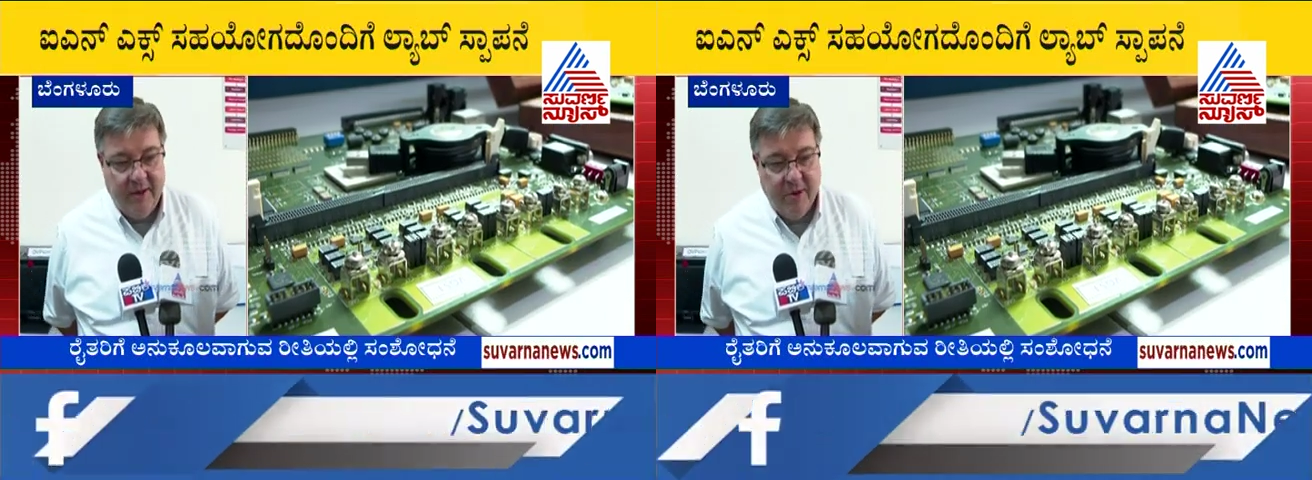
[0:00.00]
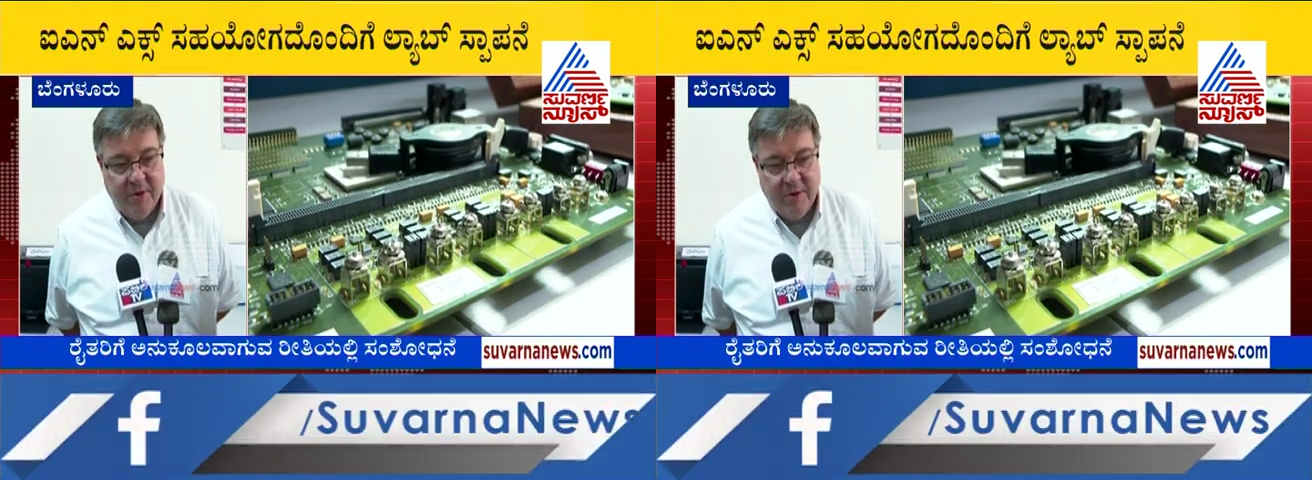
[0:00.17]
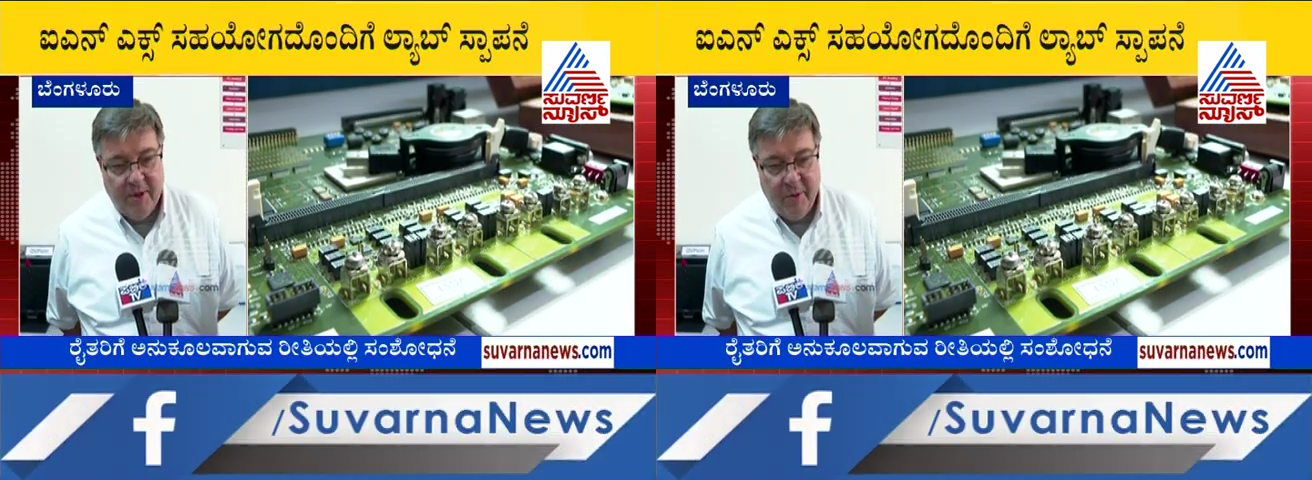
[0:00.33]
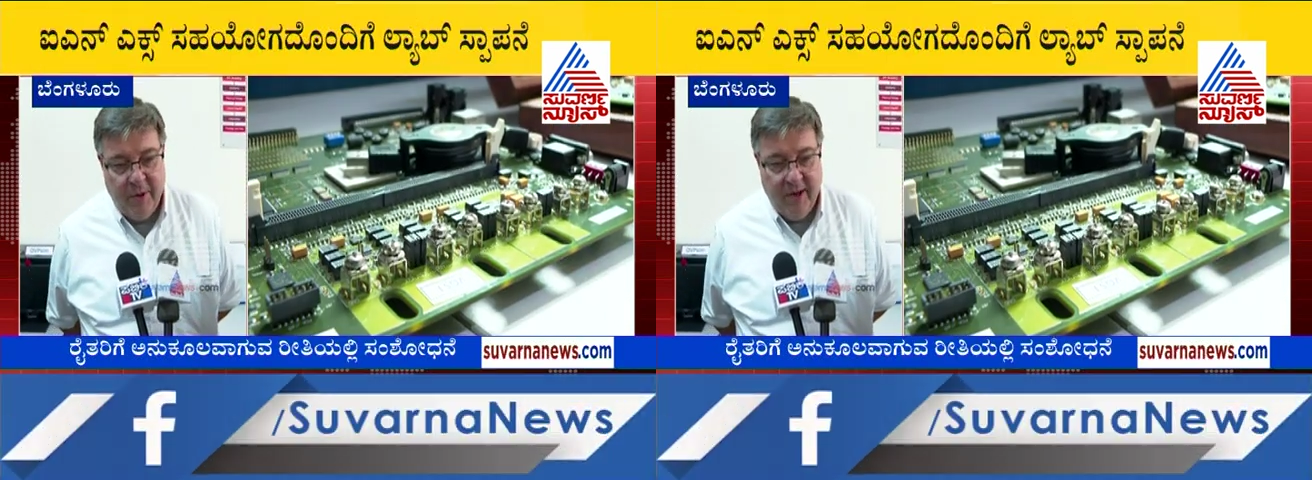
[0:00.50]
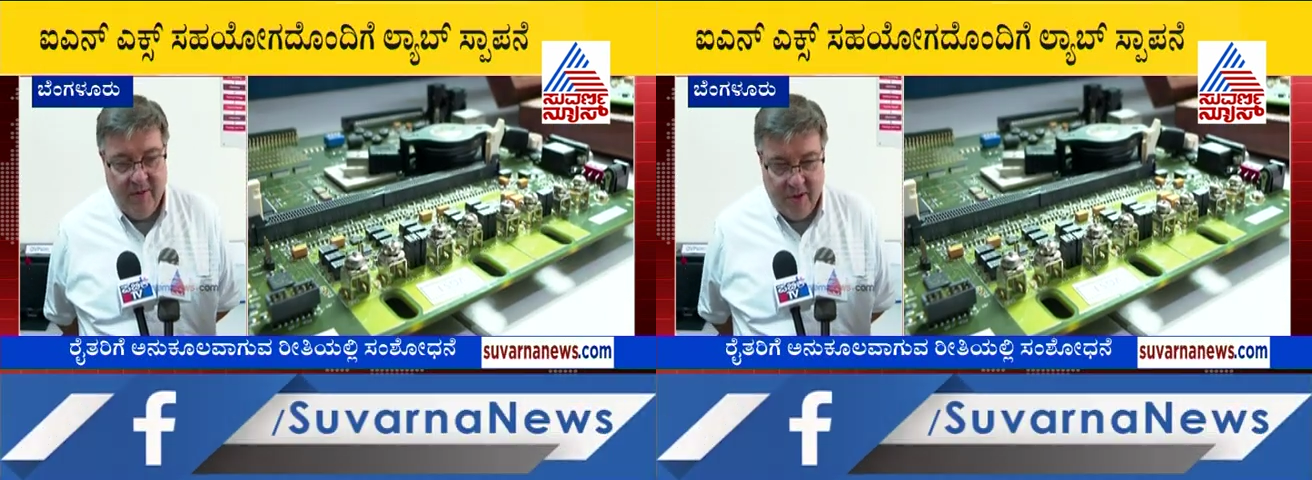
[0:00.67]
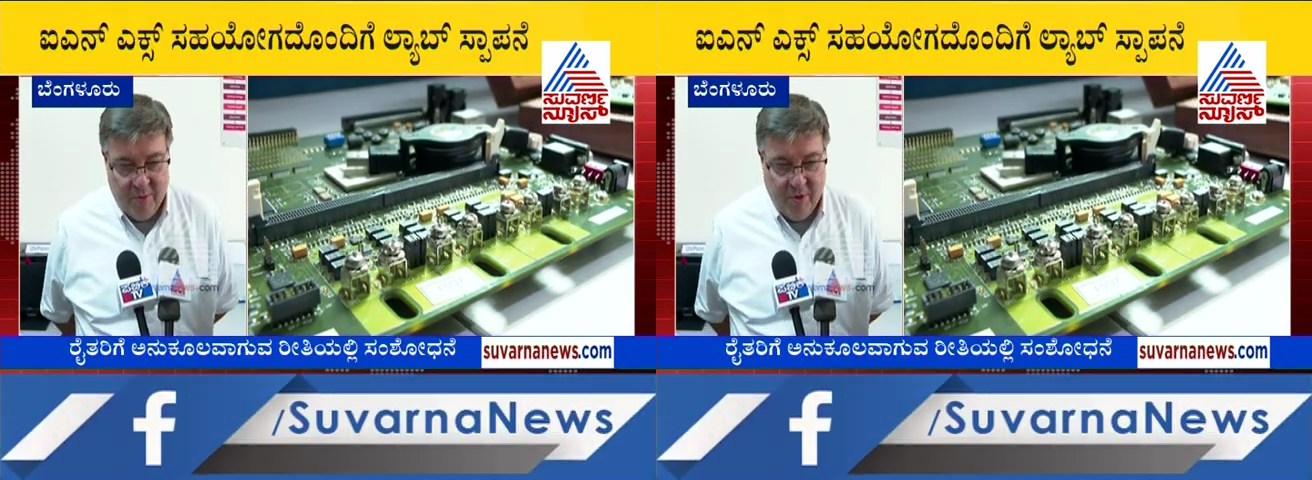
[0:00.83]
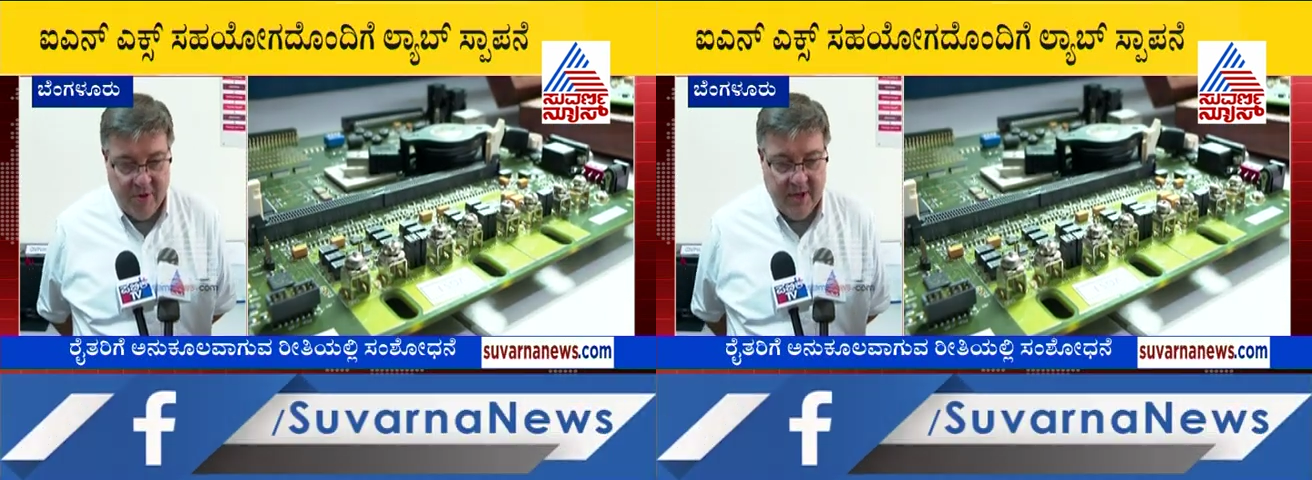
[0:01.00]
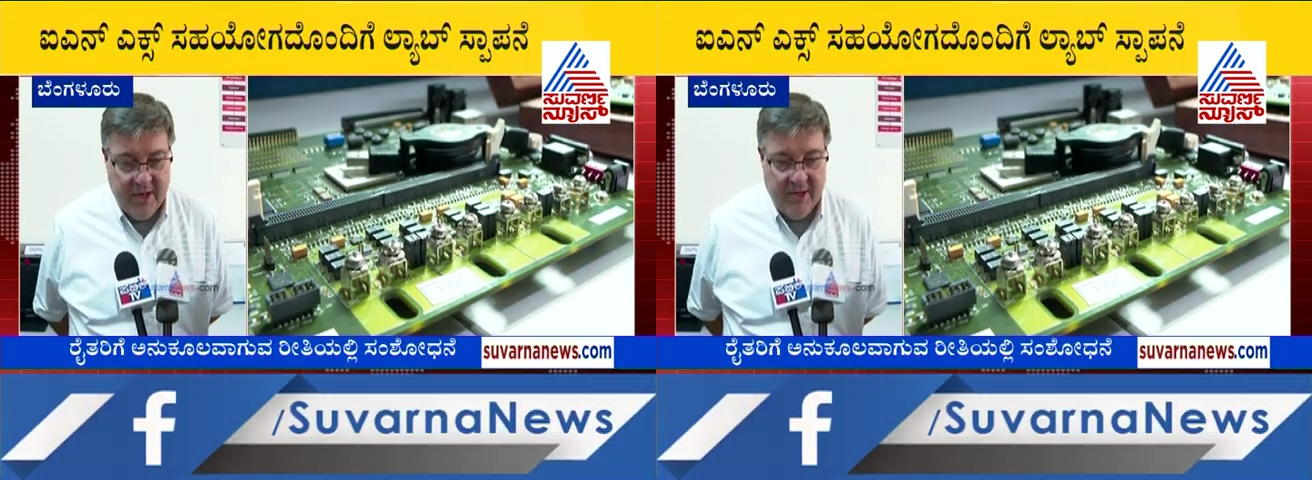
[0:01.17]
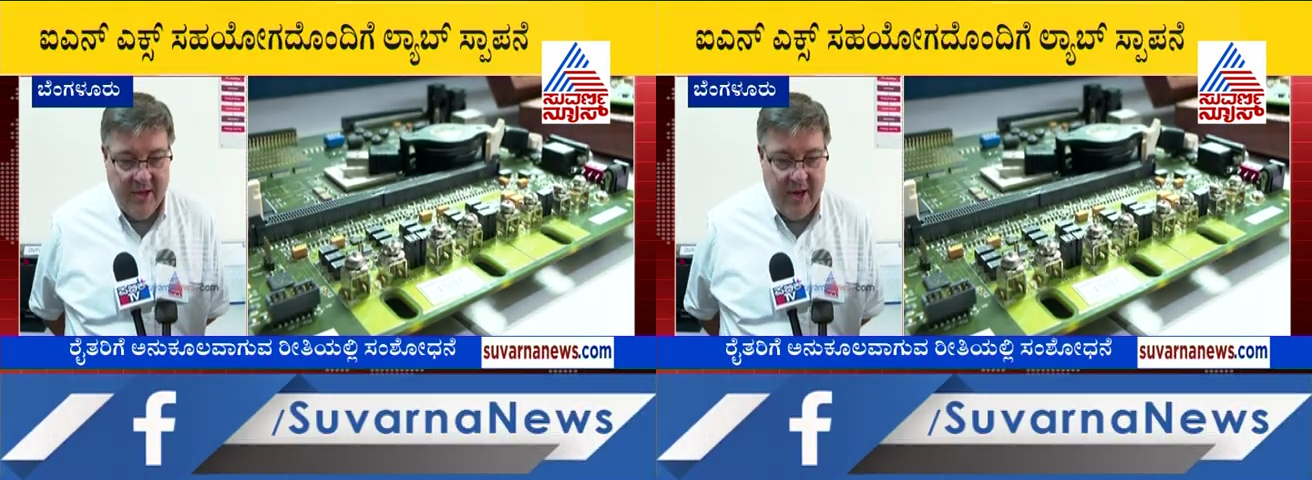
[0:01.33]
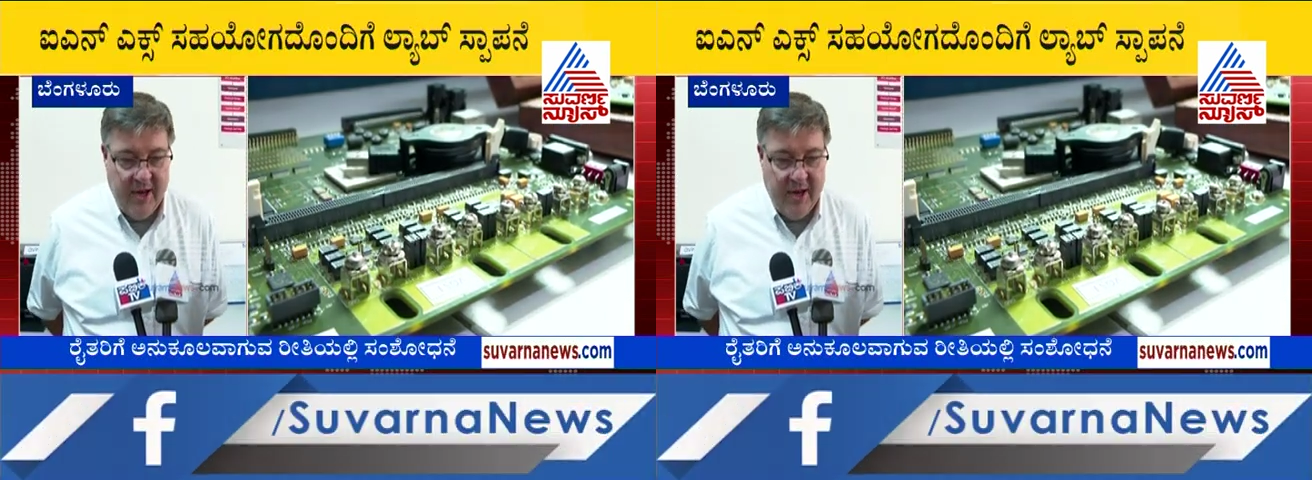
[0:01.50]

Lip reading: I think also we have other projects